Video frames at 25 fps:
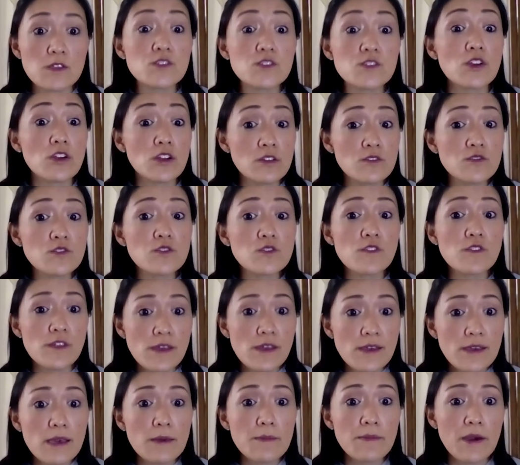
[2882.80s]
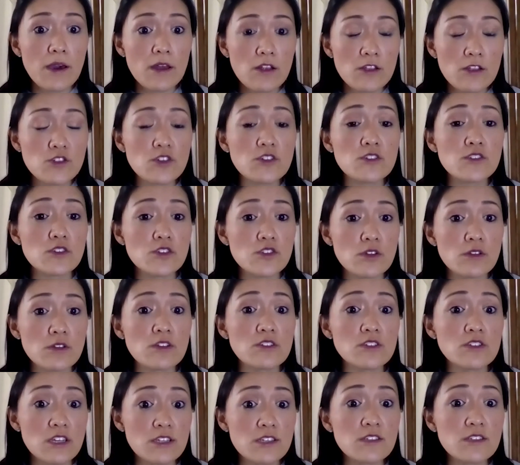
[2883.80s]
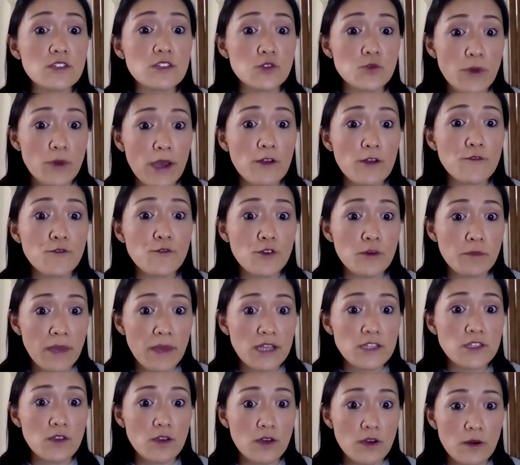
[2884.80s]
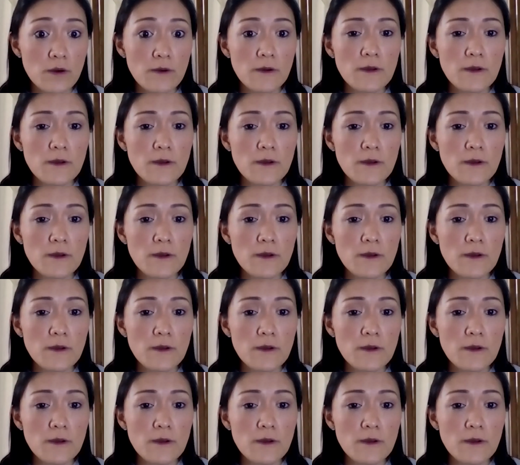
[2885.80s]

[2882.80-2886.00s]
starting to think about a transitional justice route for Mexico,